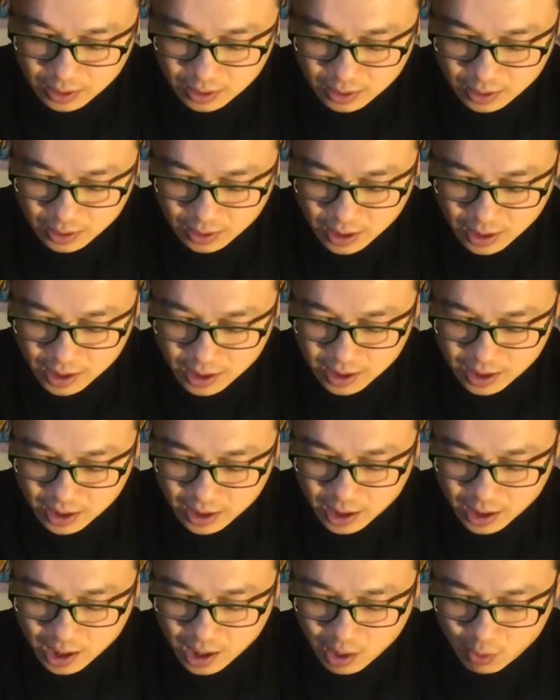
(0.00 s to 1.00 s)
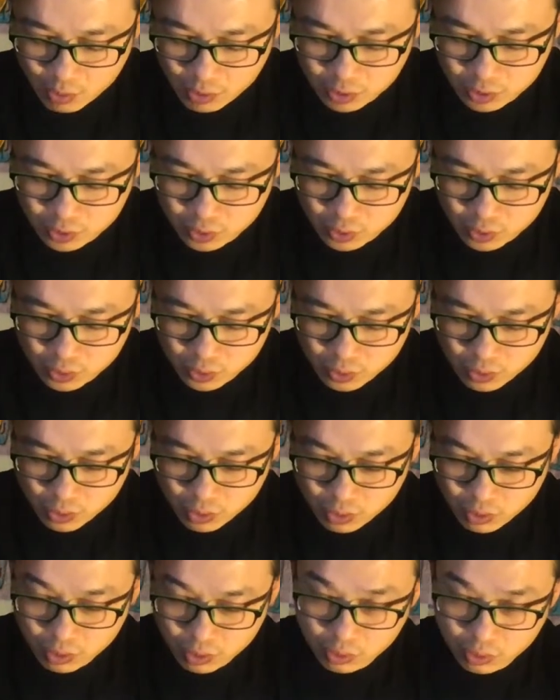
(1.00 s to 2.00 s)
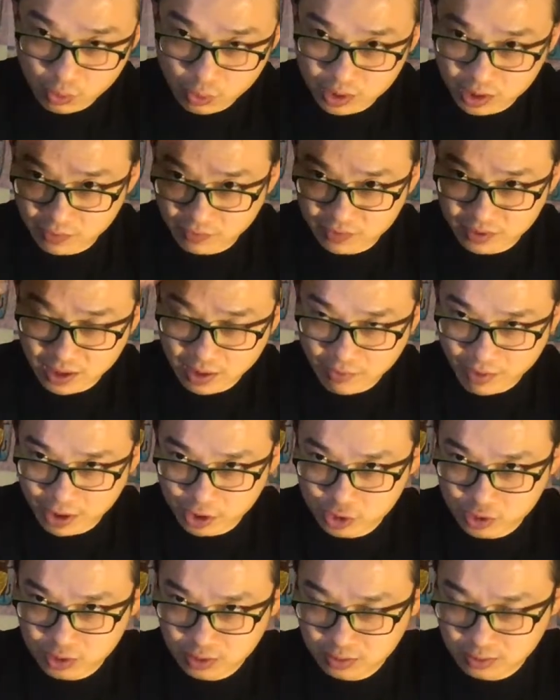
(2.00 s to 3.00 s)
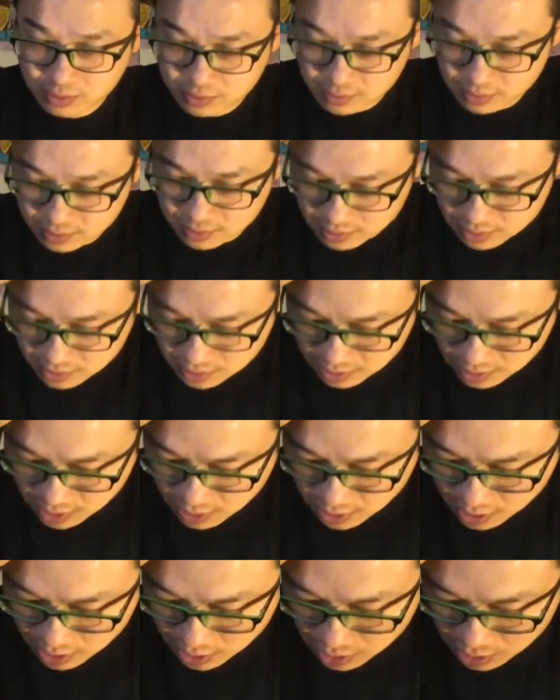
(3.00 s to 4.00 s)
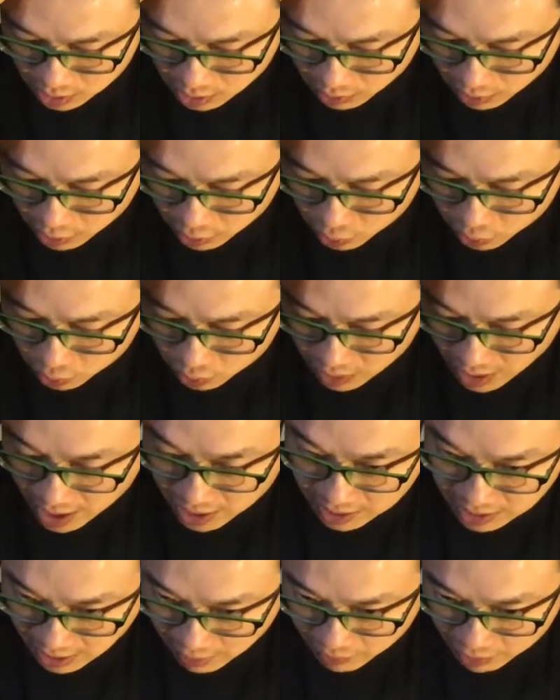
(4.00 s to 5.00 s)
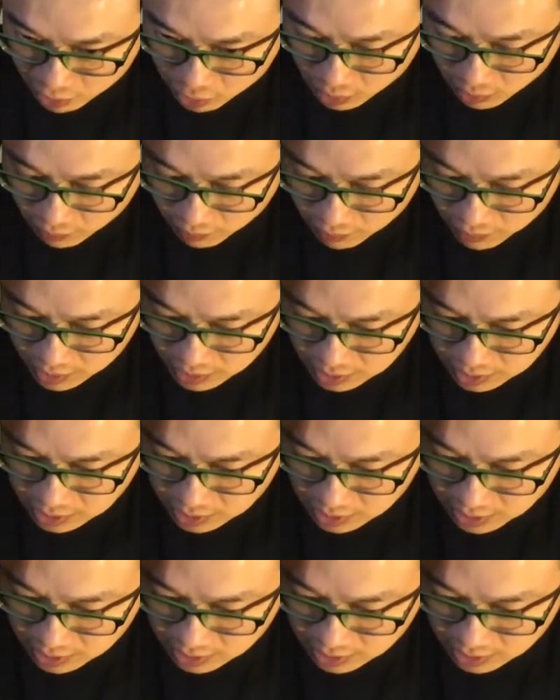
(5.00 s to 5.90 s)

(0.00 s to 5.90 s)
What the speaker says: Again, I would do 3 different directions. So I'm going to do that direction first.